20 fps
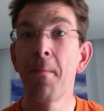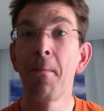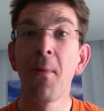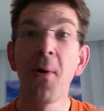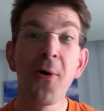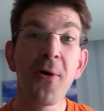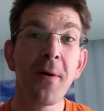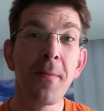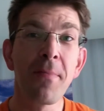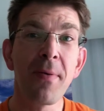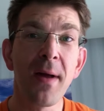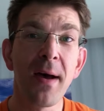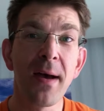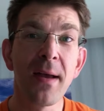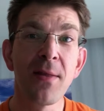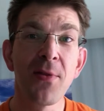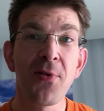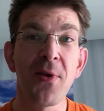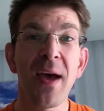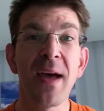more
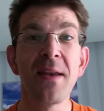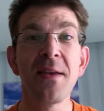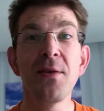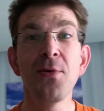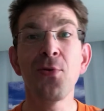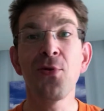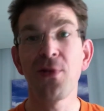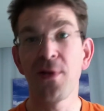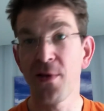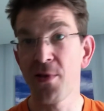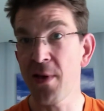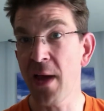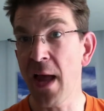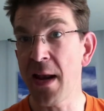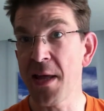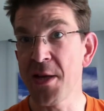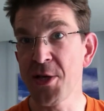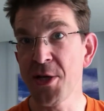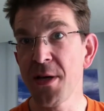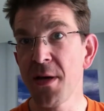compliance, and use less
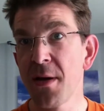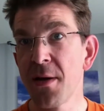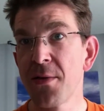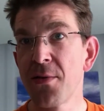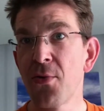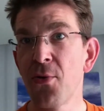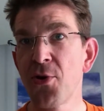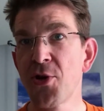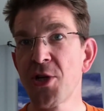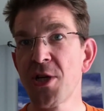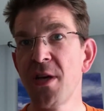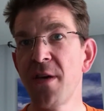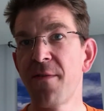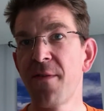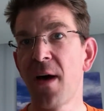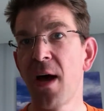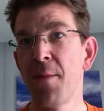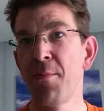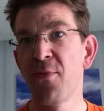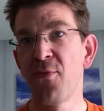energy to achieve
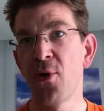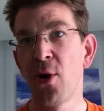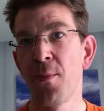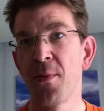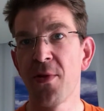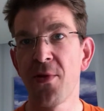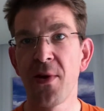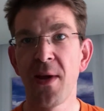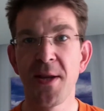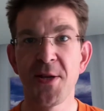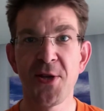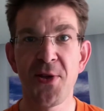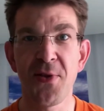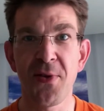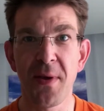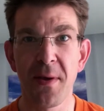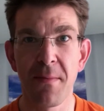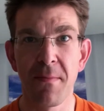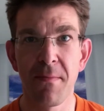high performance in HSE?